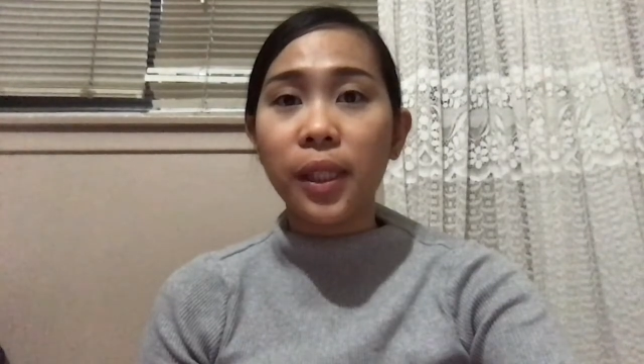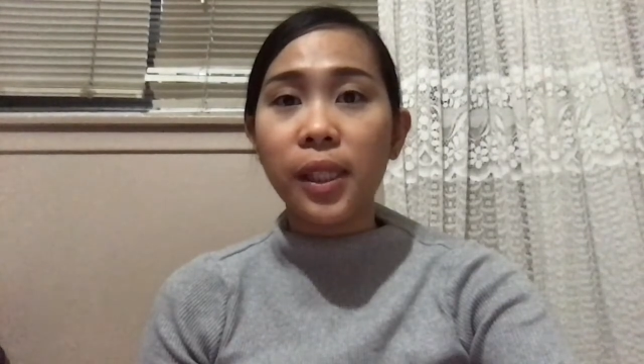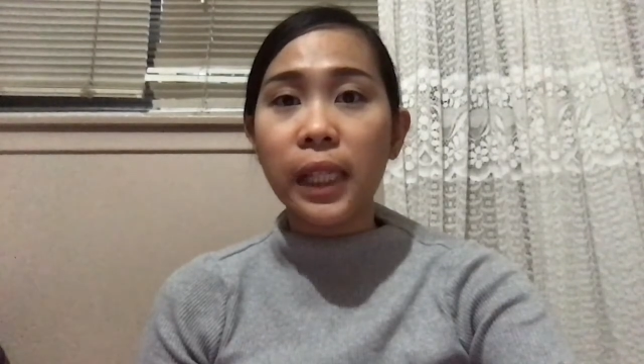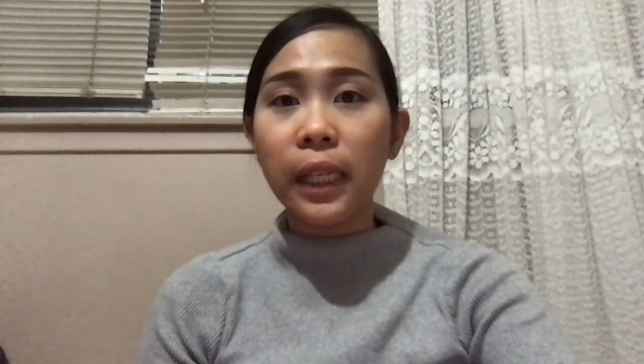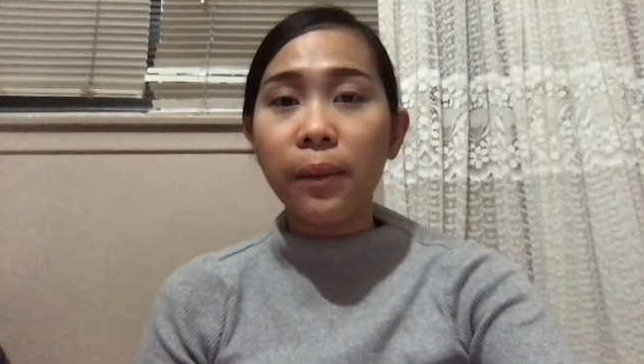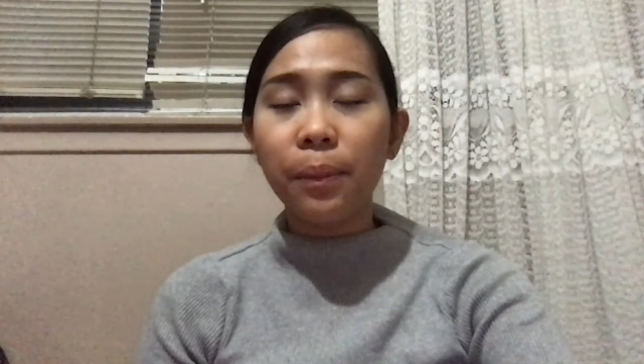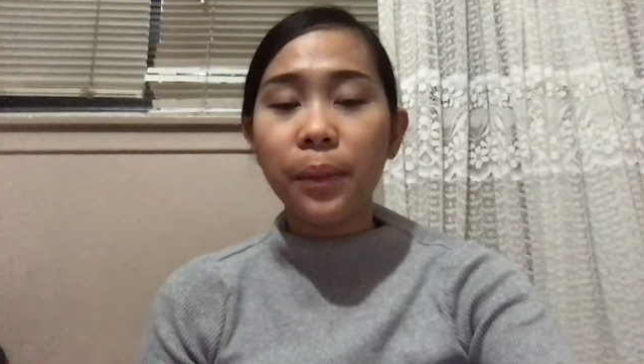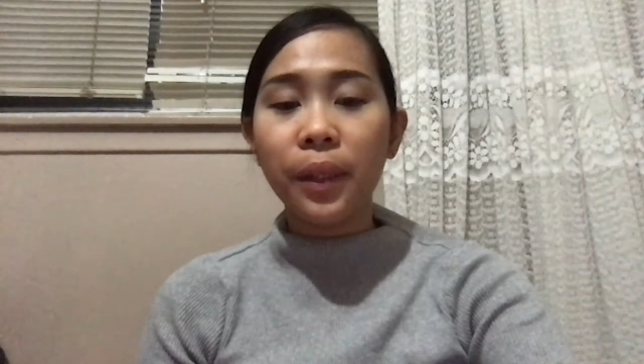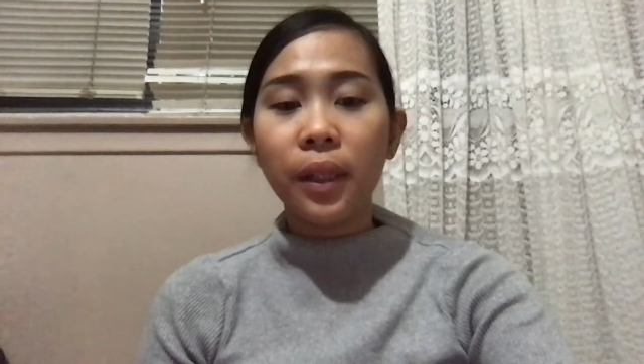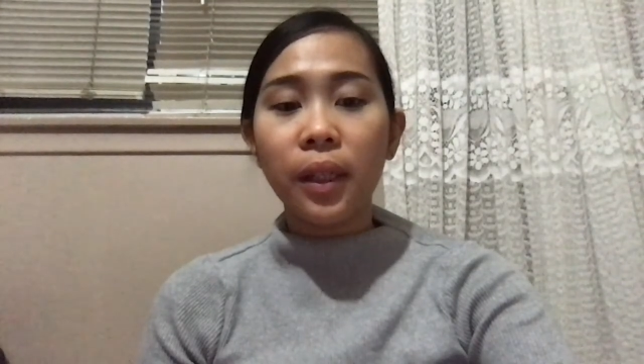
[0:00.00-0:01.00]
sleep,
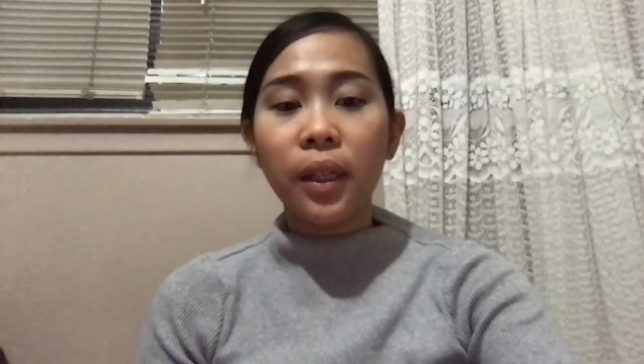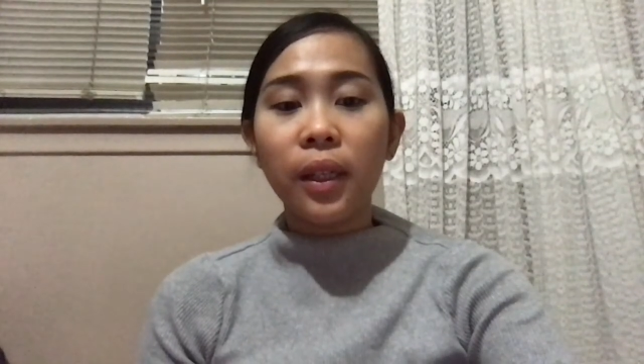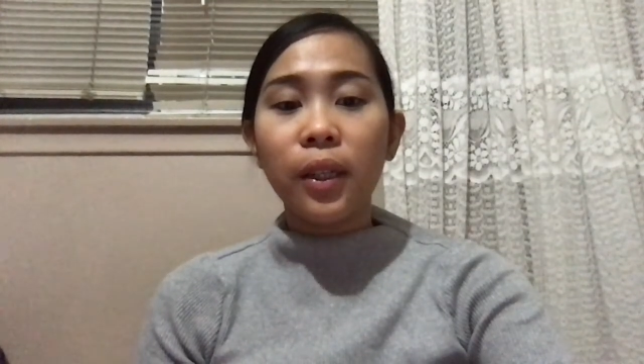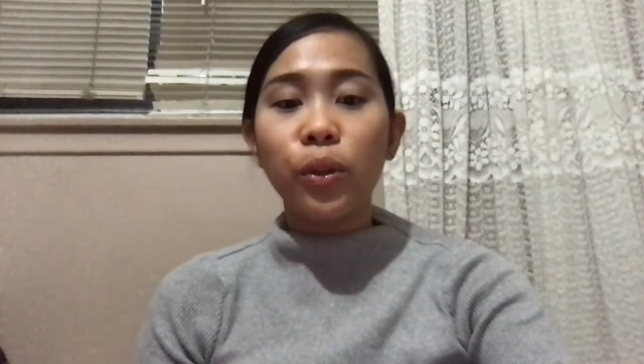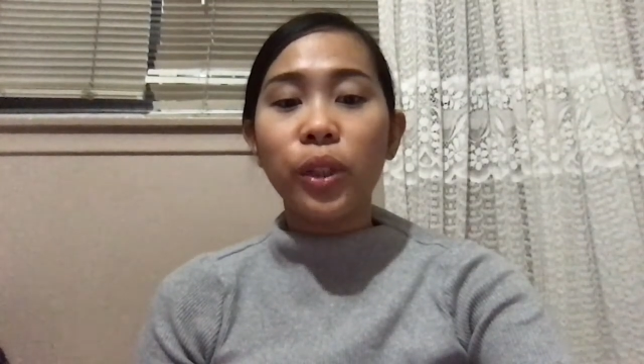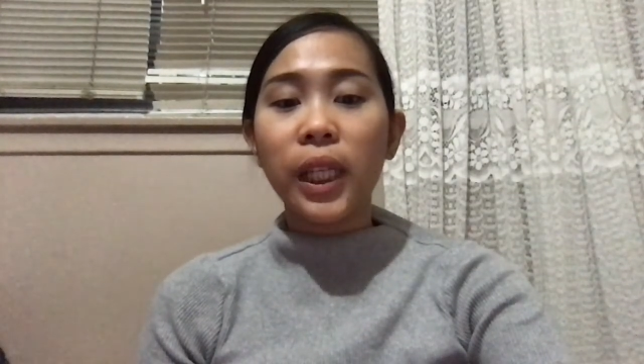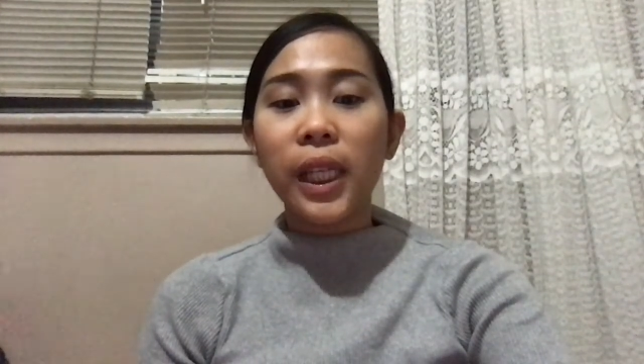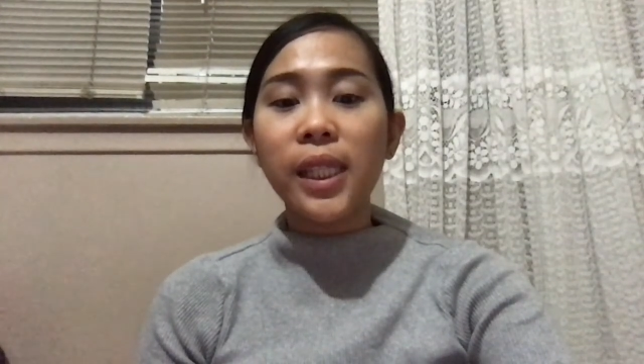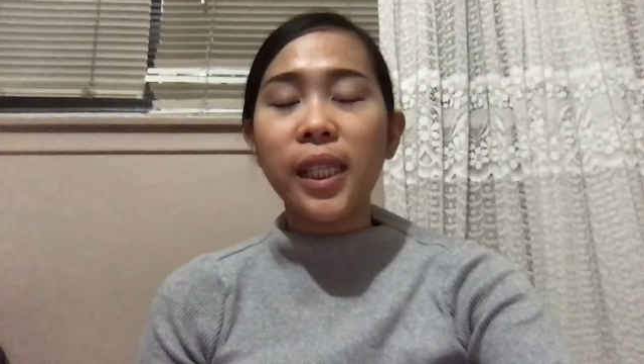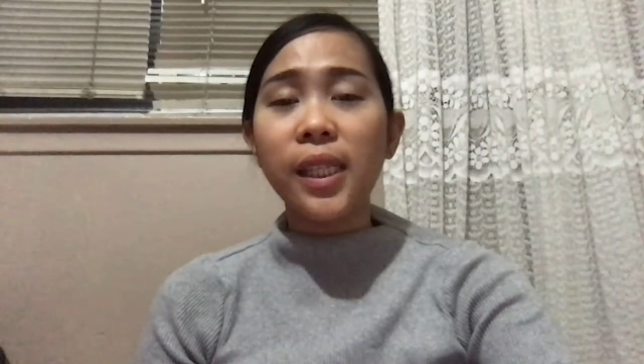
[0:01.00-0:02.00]
to
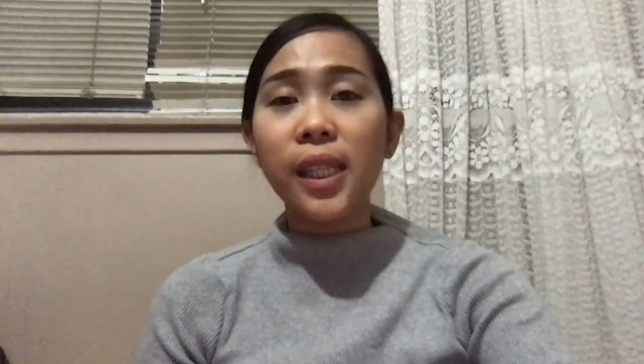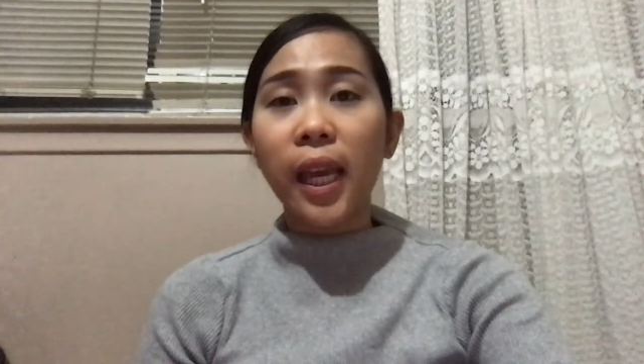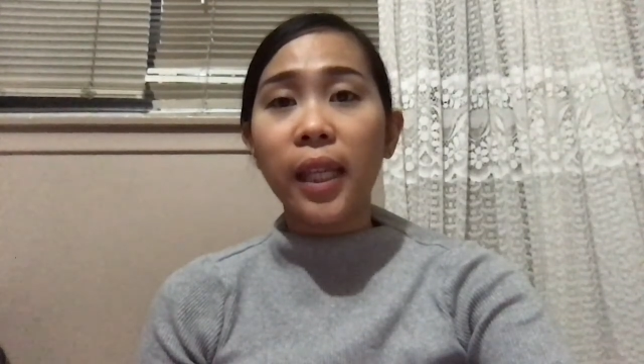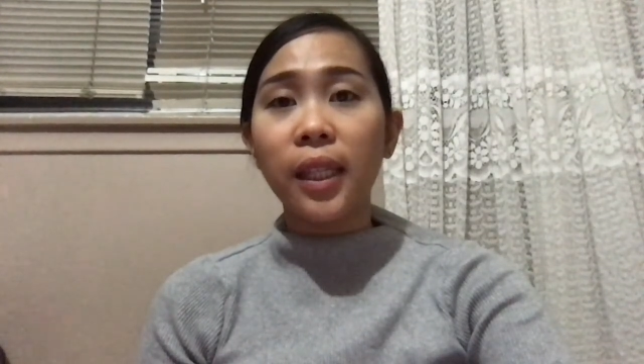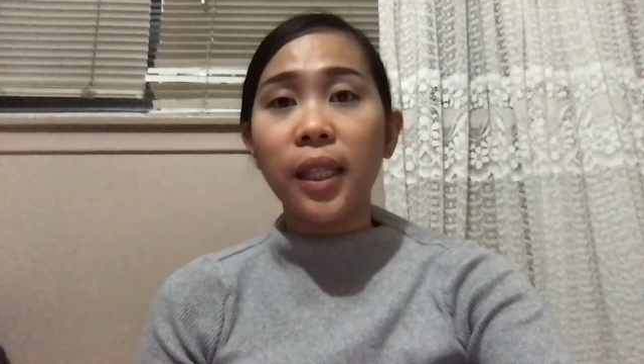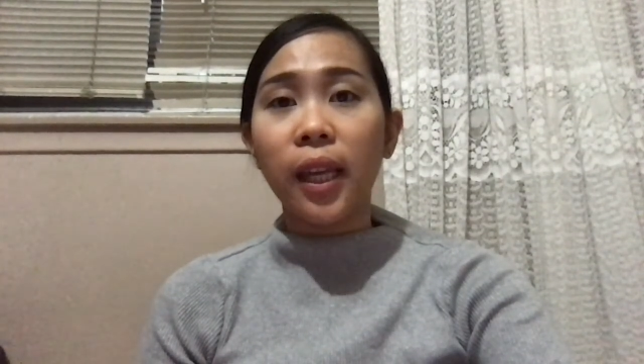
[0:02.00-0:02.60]
decrease anxiety